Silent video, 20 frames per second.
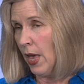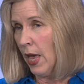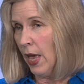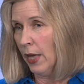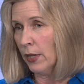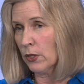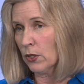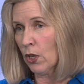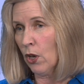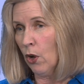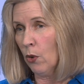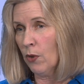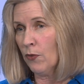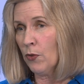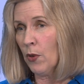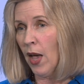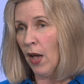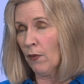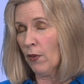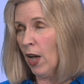And so if
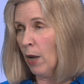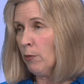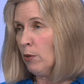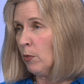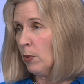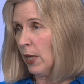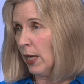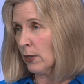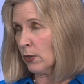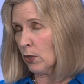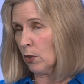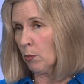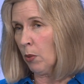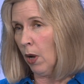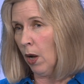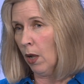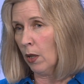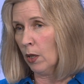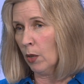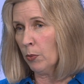you have a hyperplastic
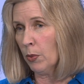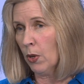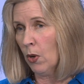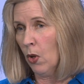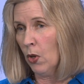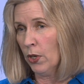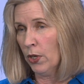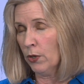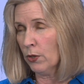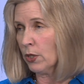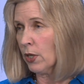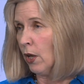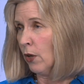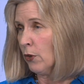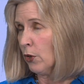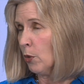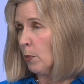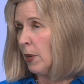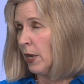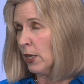polyp, you tell
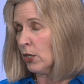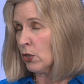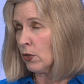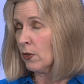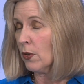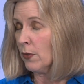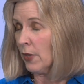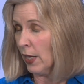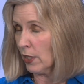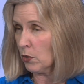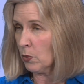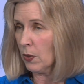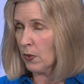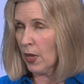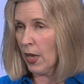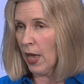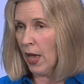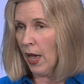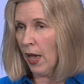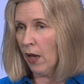your patient that that's what
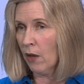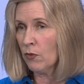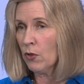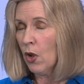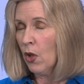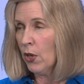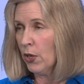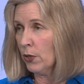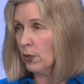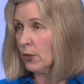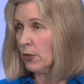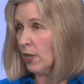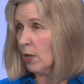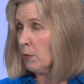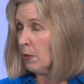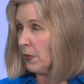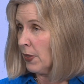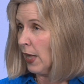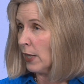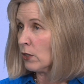they have. You say,
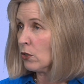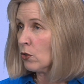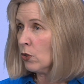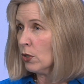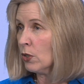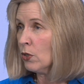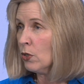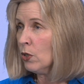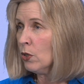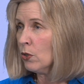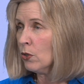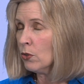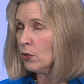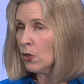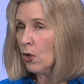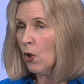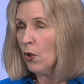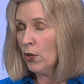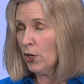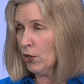but that's good news.
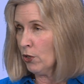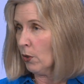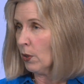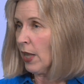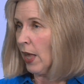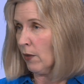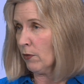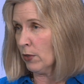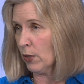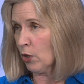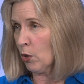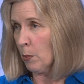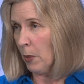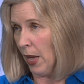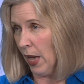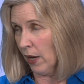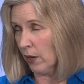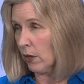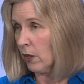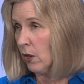You don't have to come
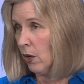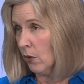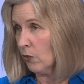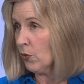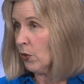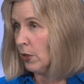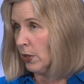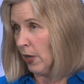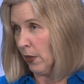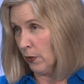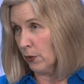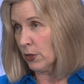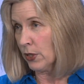back for another